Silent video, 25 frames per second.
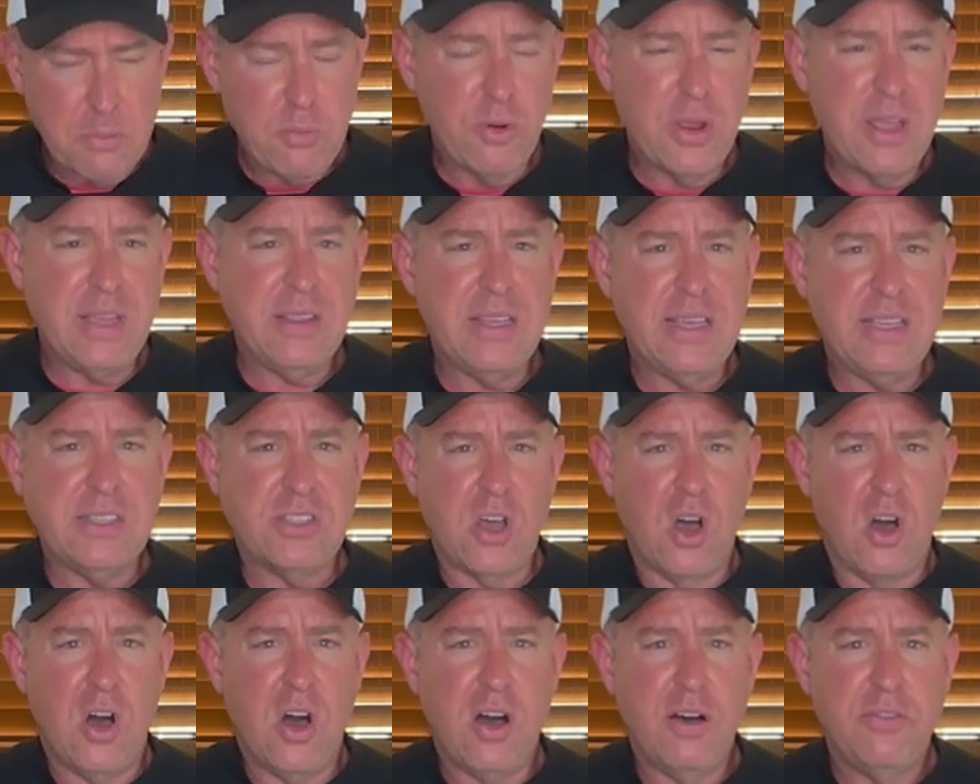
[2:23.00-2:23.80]
to bring these
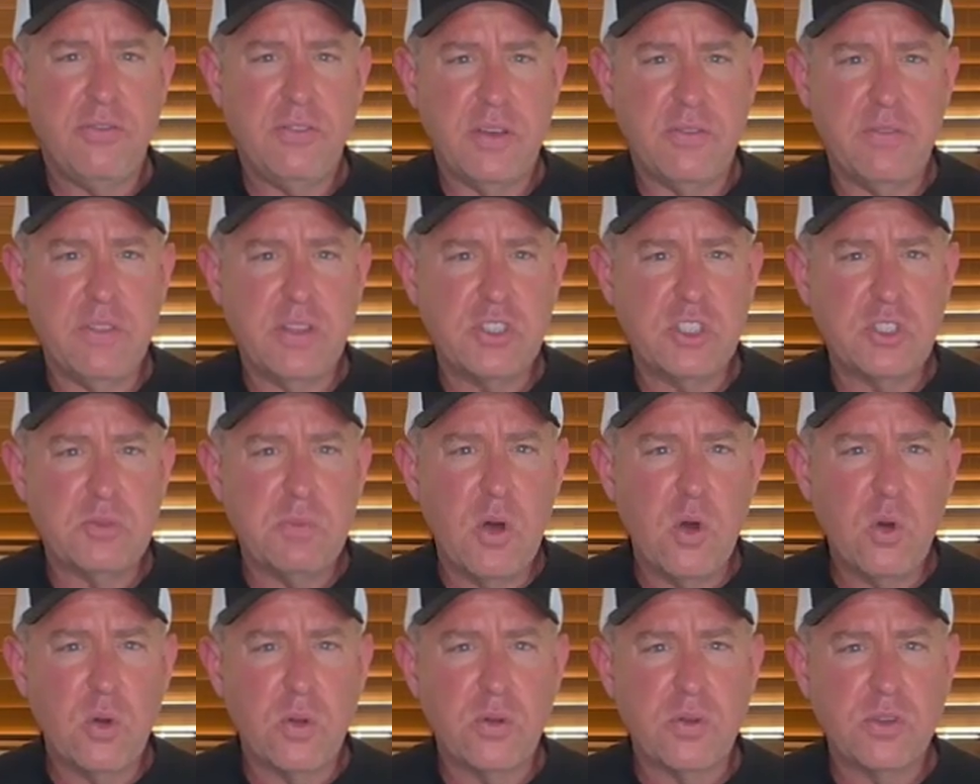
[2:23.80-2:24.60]
off of the
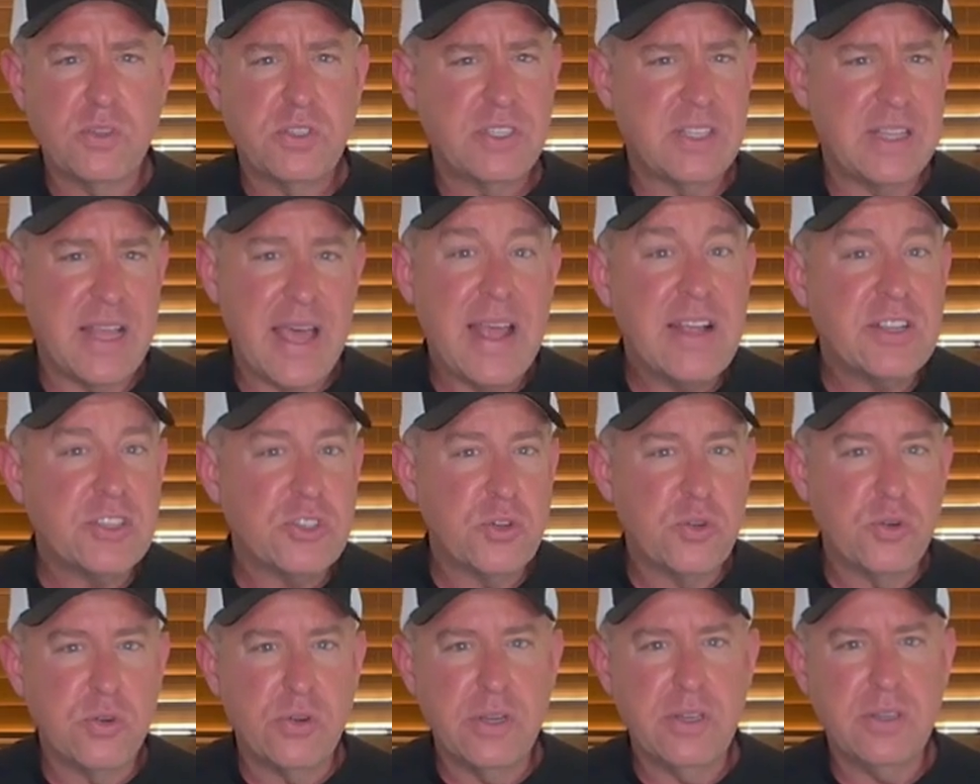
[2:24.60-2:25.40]
smoker
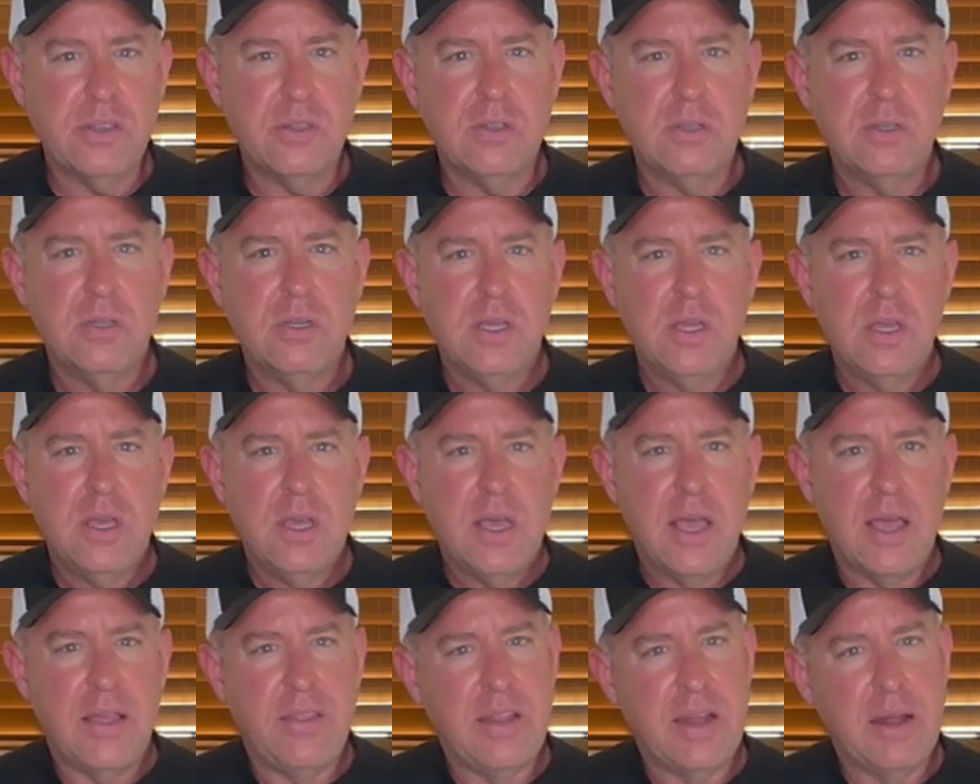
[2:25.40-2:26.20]
/ grill,
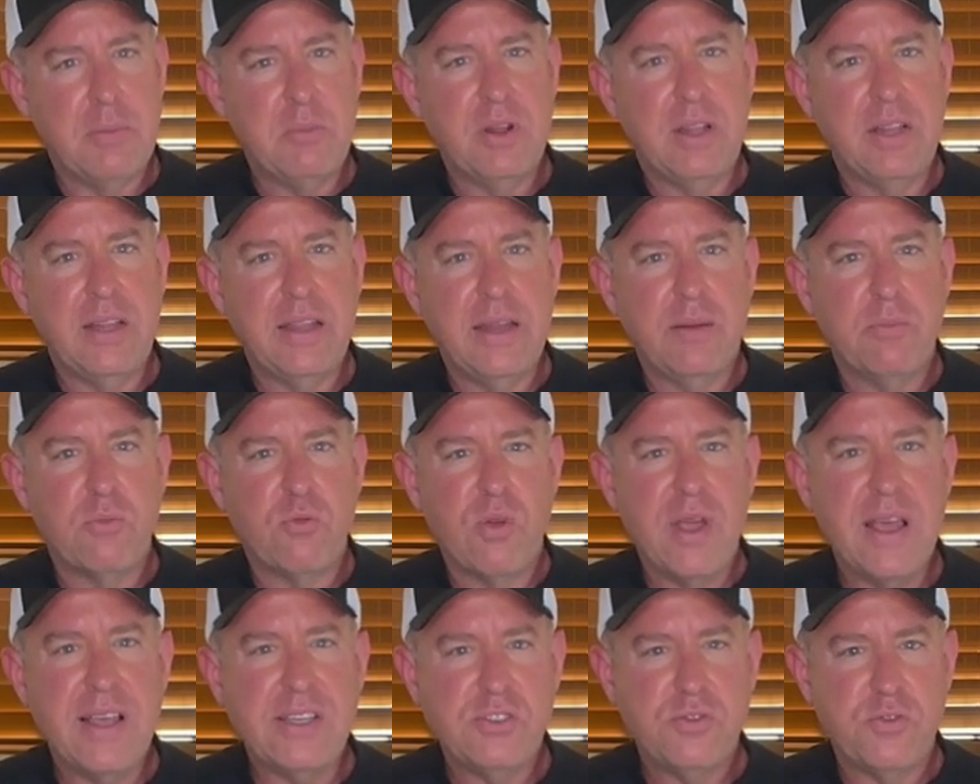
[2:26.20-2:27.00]
and then I'm going to let them
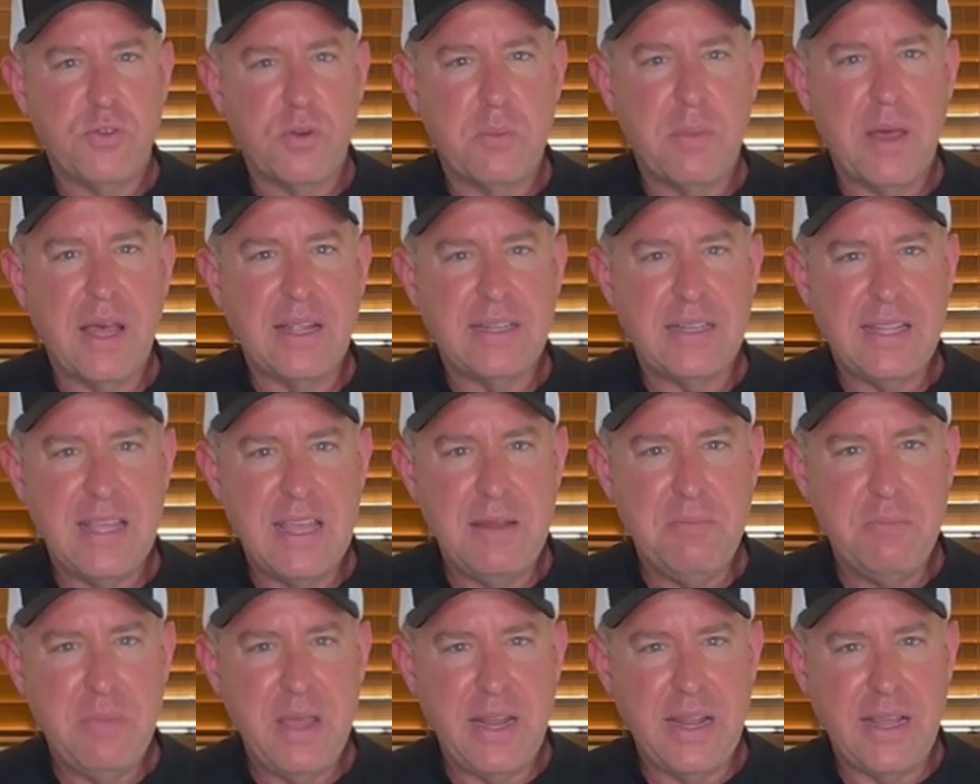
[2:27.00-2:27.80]
rest for about
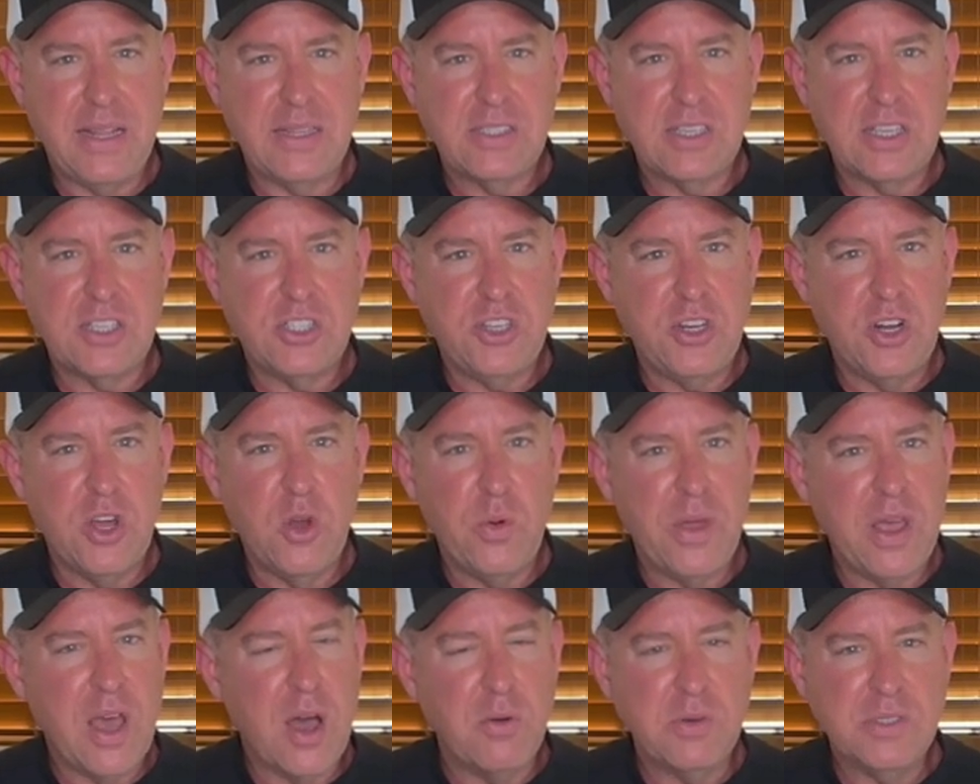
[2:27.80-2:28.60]
10 minutes because, you know,
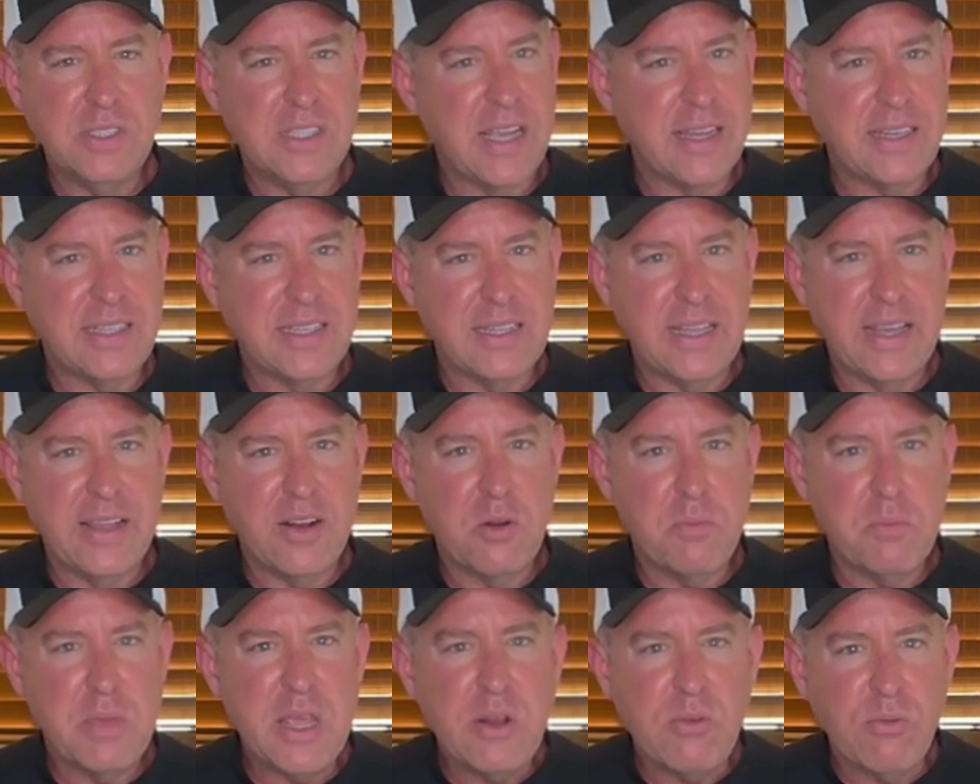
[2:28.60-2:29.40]
we always like to let
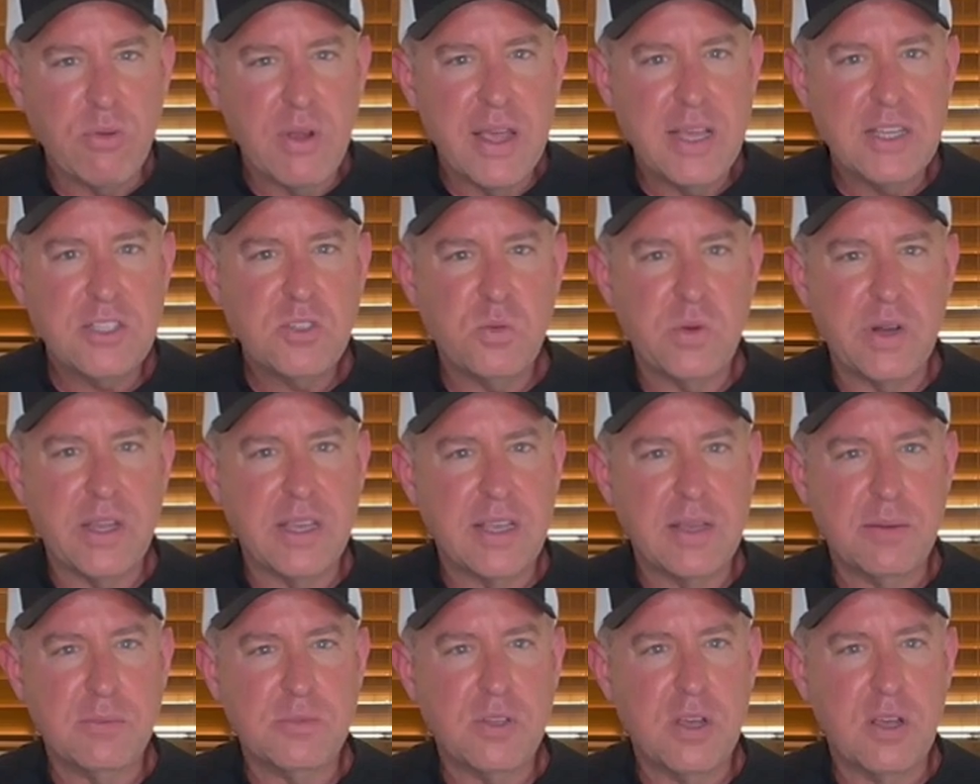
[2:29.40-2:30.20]
our meat rest when it
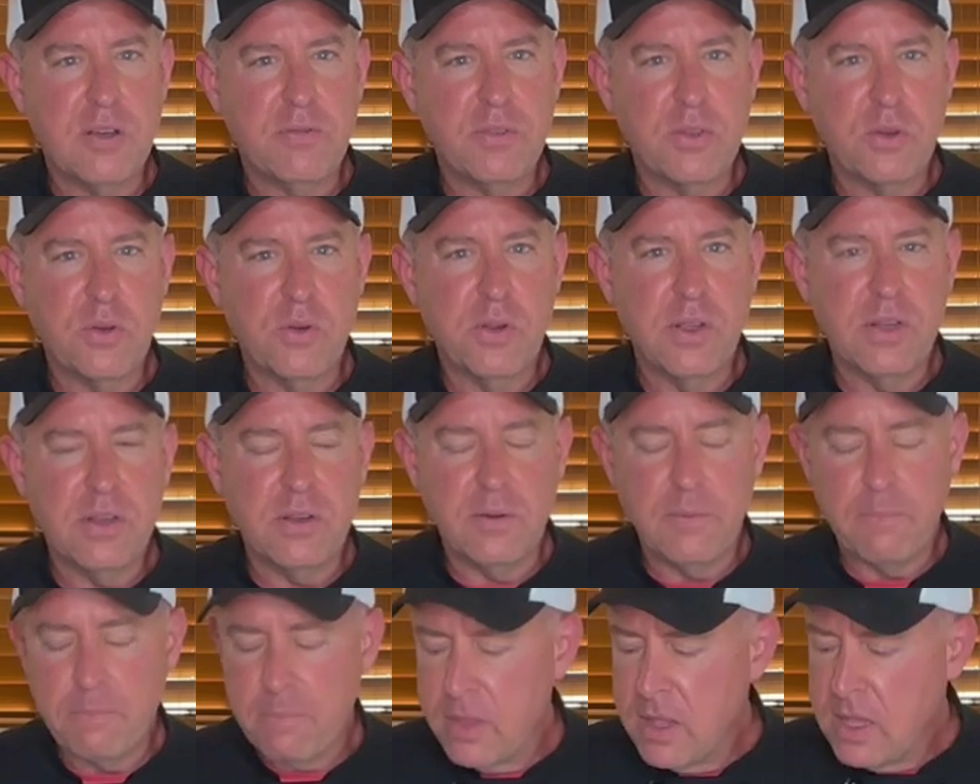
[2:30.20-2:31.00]
comes off the
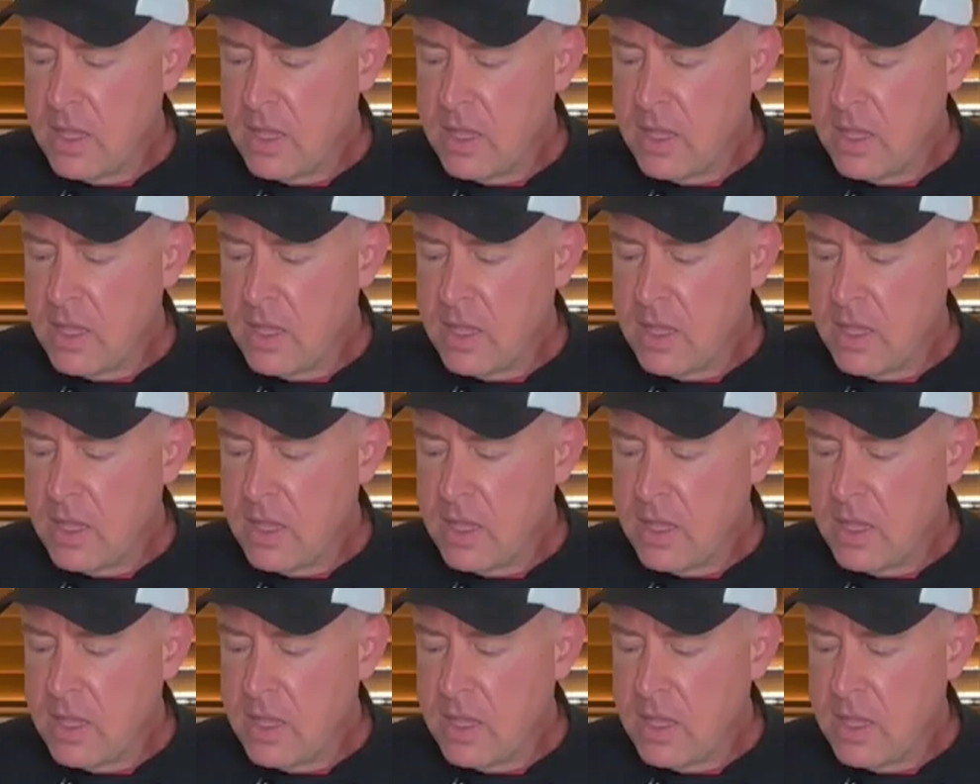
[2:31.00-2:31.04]
grill.